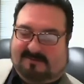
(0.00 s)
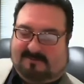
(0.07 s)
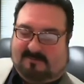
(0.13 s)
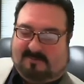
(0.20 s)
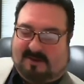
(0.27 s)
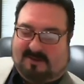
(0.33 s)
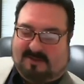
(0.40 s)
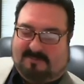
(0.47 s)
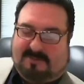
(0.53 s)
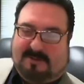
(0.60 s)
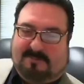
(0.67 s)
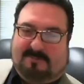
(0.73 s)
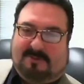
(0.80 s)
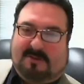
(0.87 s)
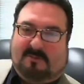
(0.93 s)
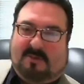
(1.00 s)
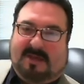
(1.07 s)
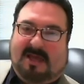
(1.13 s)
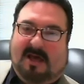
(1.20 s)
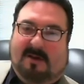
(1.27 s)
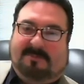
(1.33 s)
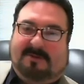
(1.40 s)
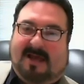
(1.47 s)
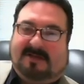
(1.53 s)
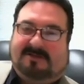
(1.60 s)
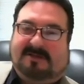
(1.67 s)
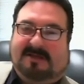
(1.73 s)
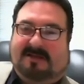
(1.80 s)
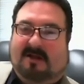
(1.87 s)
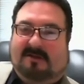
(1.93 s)
one of the people that we helped
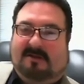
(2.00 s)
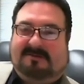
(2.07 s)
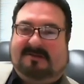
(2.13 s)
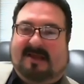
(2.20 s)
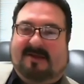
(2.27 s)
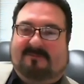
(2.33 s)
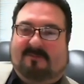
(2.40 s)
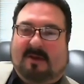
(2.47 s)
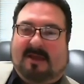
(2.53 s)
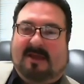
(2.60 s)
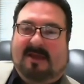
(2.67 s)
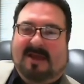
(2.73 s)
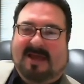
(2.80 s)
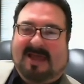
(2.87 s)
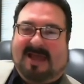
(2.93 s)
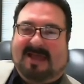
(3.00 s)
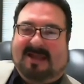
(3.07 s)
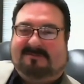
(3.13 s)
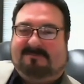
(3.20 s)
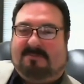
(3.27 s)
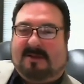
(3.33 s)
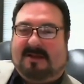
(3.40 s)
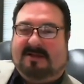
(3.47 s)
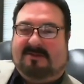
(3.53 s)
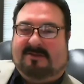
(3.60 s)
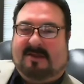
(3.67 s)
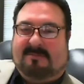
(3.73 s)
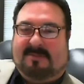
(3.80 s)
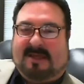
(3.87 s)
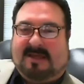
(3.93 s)
actually called Safeway and explained to
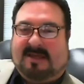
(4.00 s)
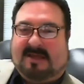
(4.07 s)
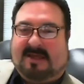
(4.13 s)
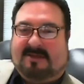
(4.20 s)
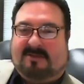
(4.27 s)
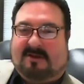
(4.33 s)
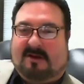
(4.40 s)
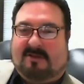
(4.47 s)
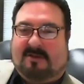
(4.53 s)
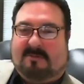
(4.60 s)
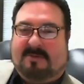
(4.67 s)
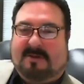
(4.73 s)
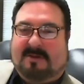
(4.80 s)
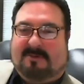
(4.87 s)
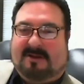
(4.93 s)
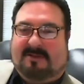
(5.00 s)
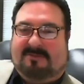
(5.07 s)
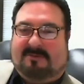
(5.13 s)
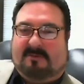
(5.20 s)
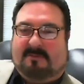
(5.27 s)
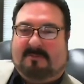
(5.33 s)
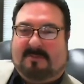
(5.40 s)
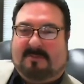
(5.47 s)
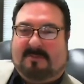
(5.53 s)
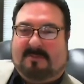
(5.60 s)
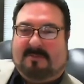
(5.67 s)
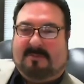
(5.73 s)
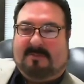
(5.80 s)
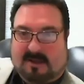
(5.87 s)
them they can get their other people in through me.